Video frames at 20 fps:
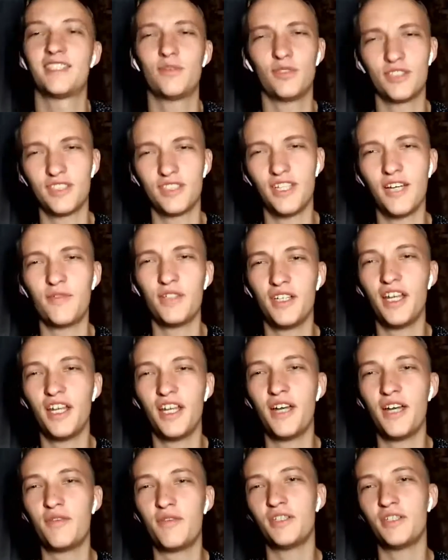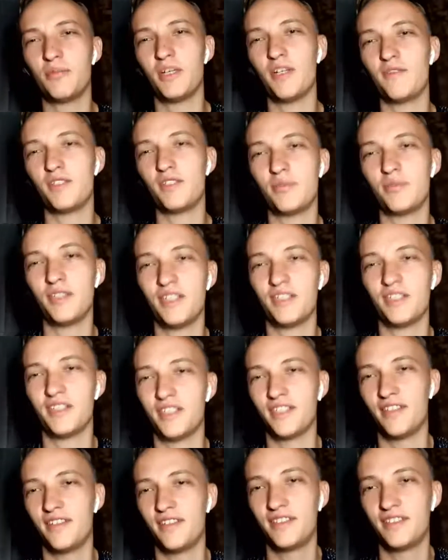every player
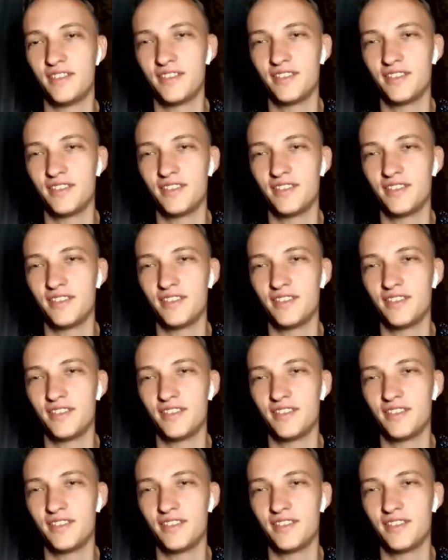had this.